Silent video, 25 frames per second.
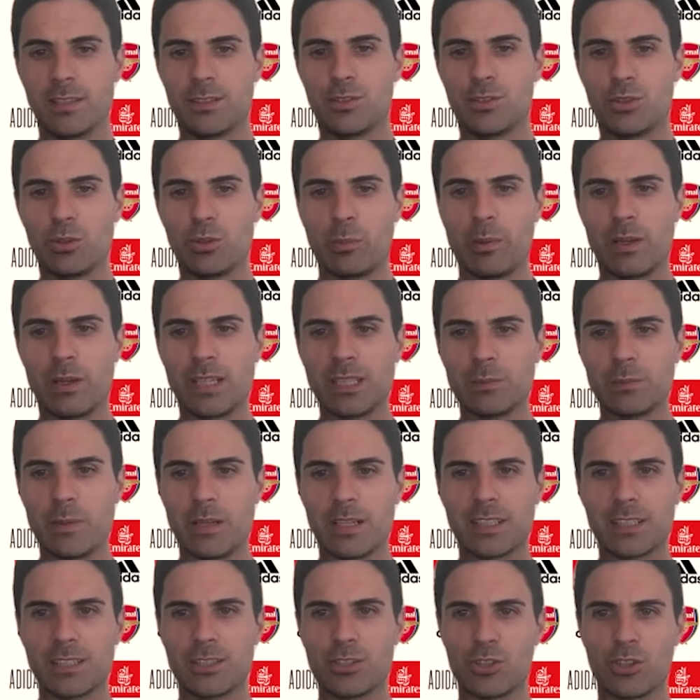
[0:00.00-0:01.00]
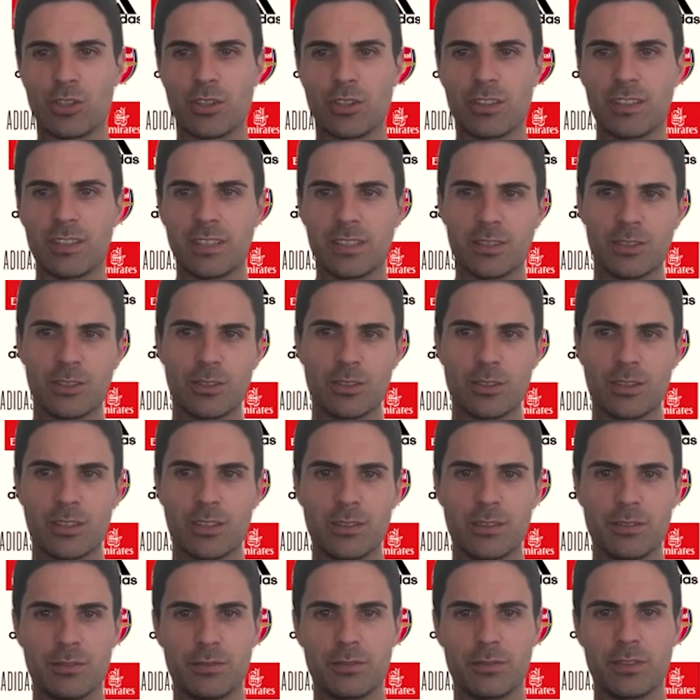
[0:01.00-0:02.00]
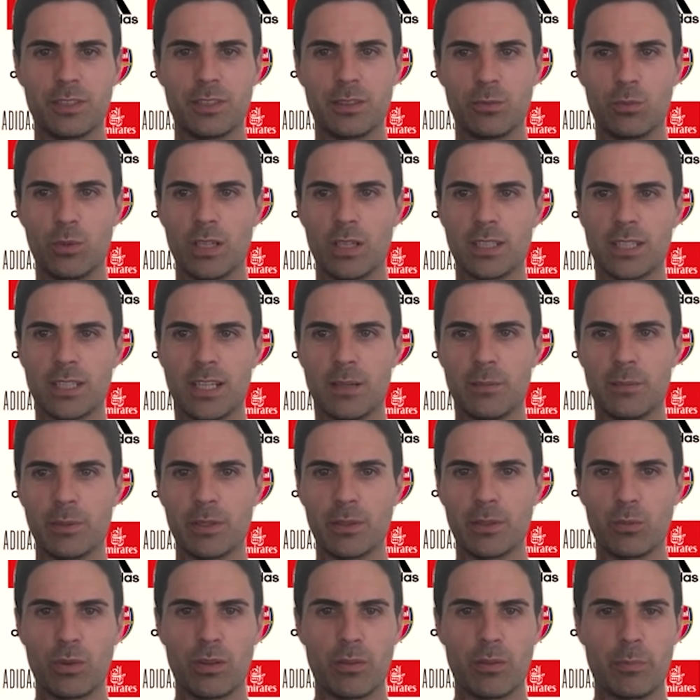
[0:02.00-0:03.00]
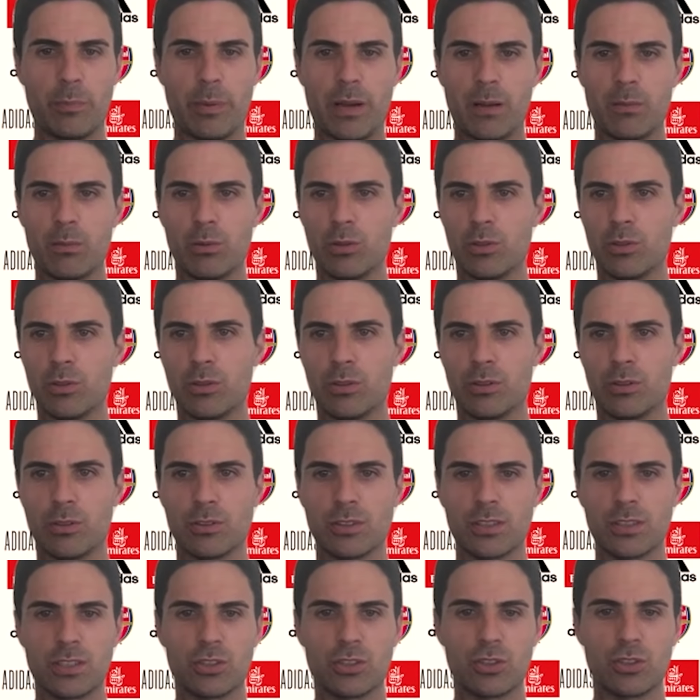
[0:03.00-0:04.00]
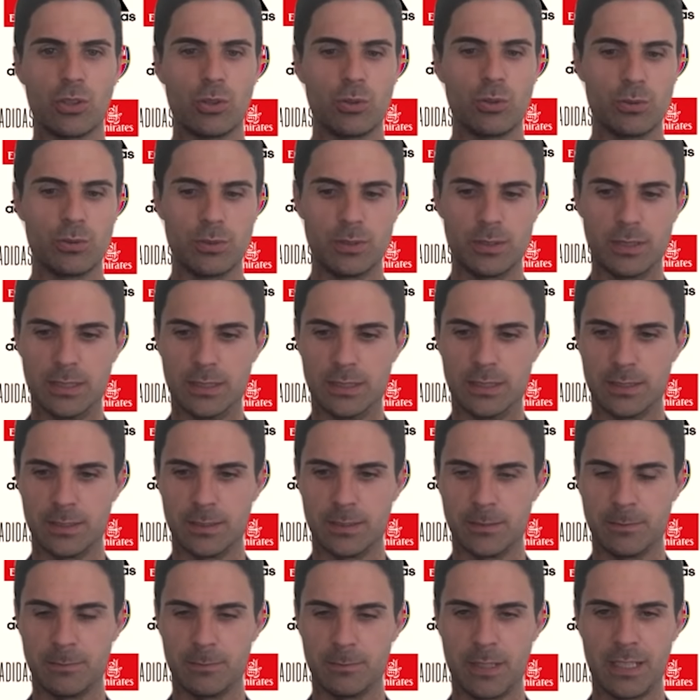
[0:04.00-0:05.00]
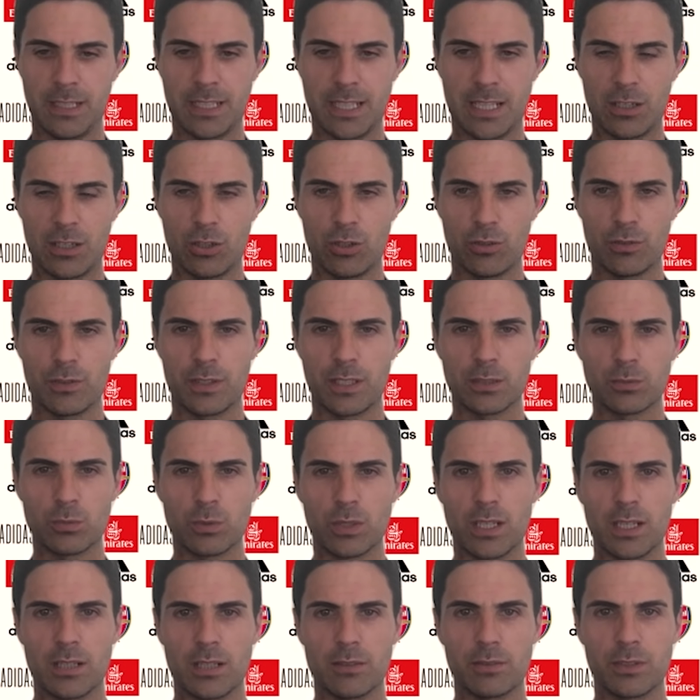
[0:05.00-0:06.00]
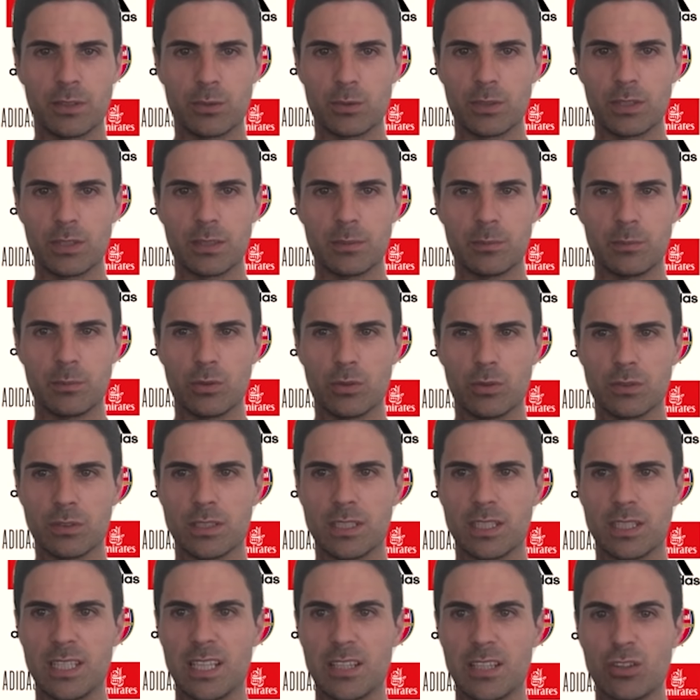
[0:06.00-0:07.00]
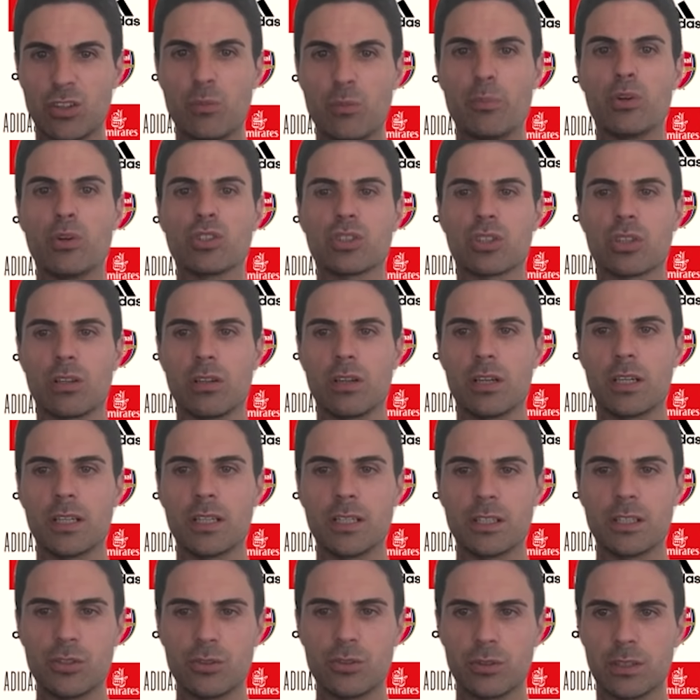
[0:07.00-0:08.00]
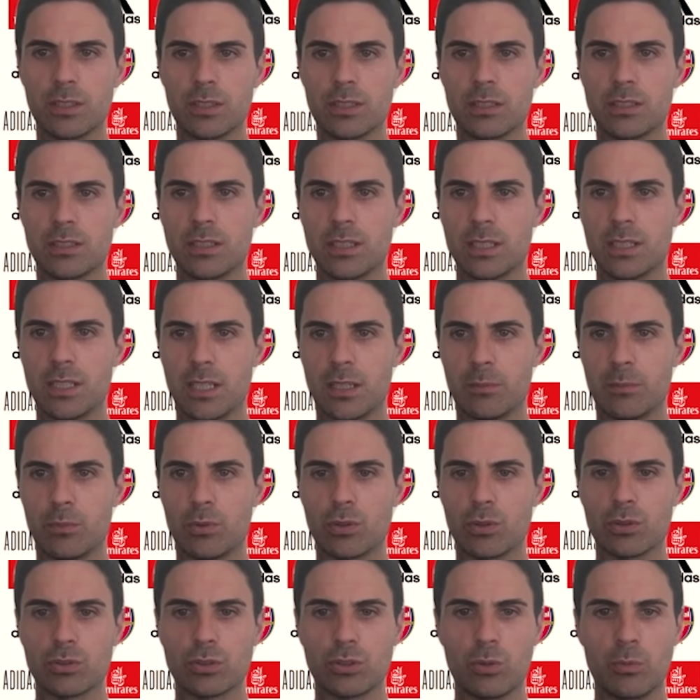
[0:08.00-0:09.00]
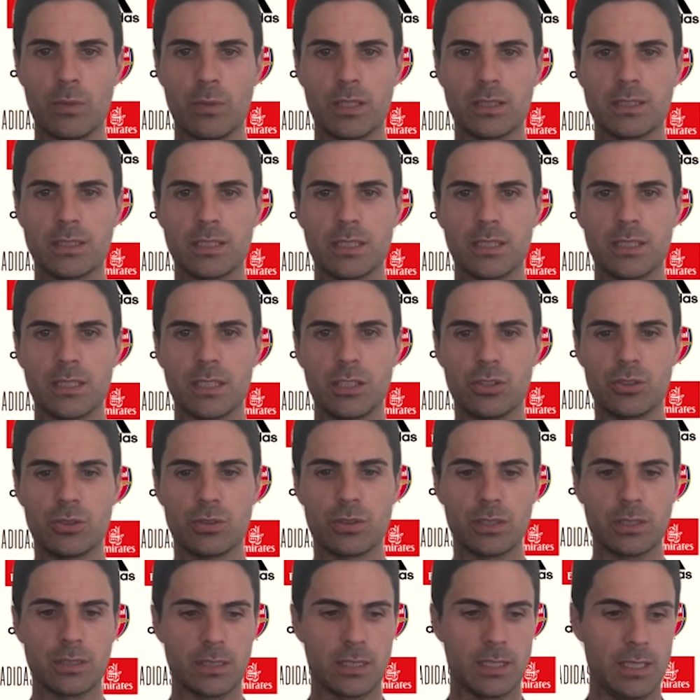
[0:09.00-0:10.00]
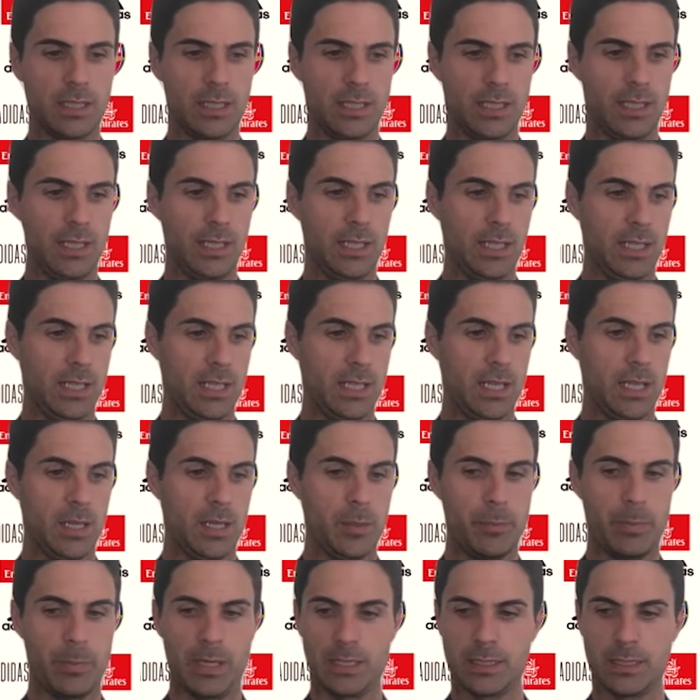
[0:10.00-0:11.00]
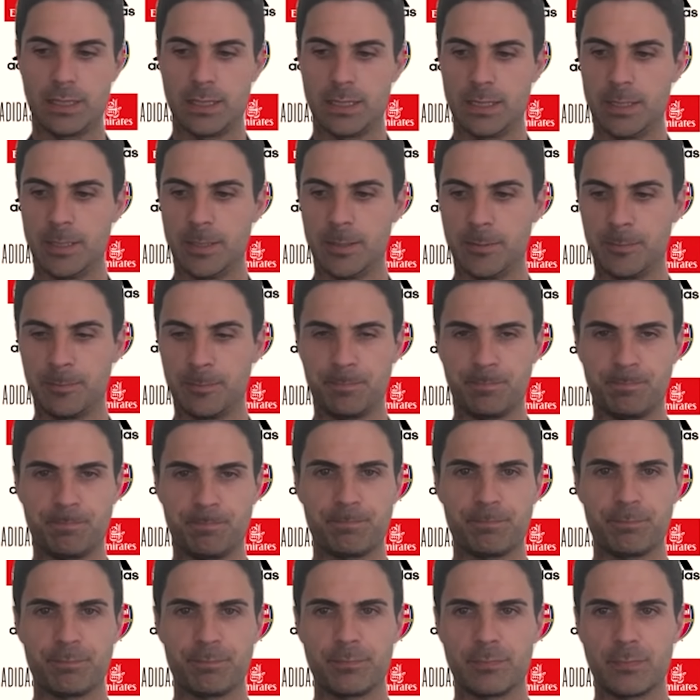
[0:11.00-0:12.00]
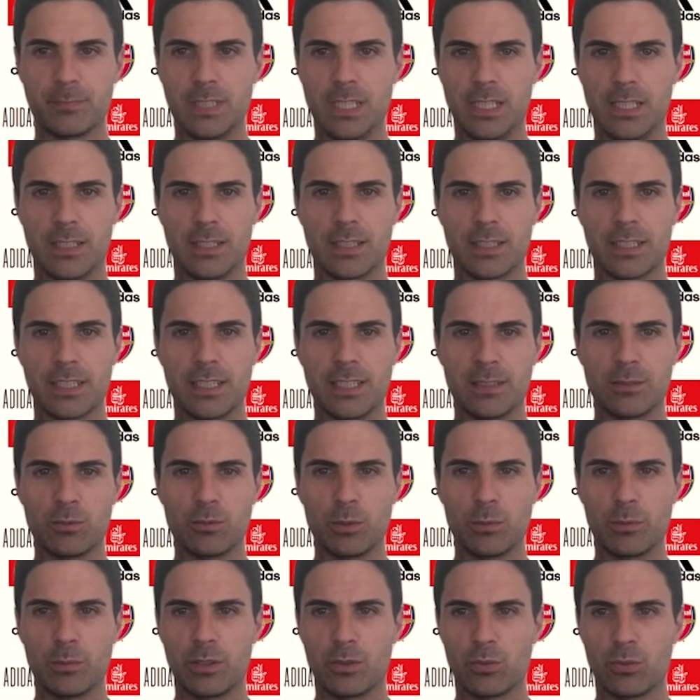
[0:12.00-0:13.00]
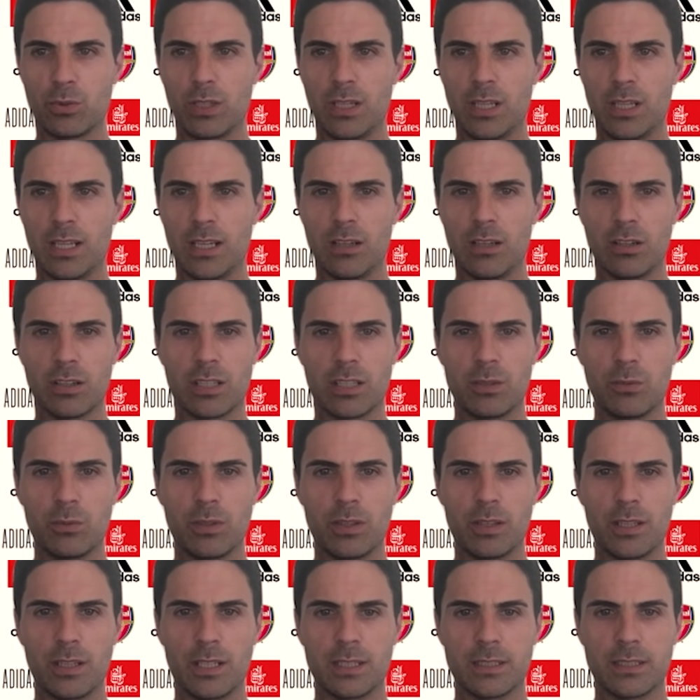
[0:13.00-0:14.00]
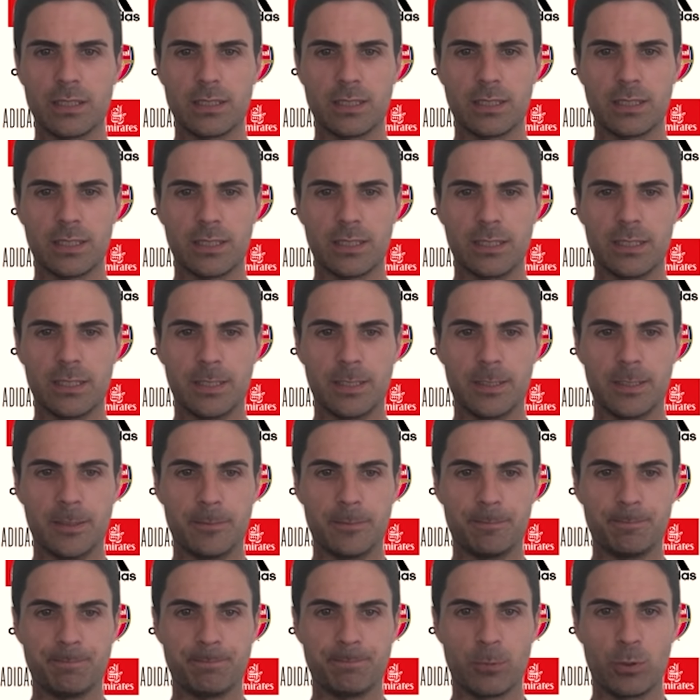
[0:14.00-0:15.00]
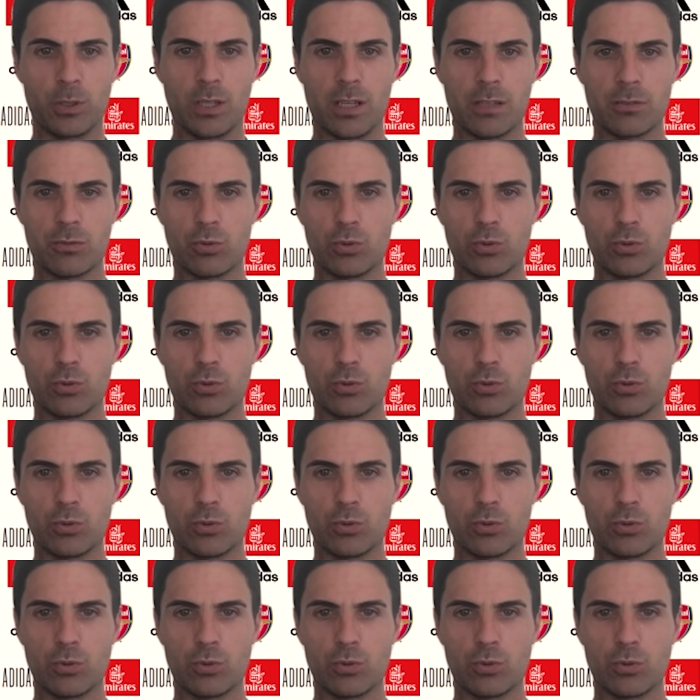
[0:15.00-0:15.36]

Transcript: two players bang each other, or if, if what happened with Pablo on his own, and and a lot that we have in recent months, they are not muscular injuries; they are more traumatic injuries. But um, yeah, again, we've been really unlucky with that, and um, we have to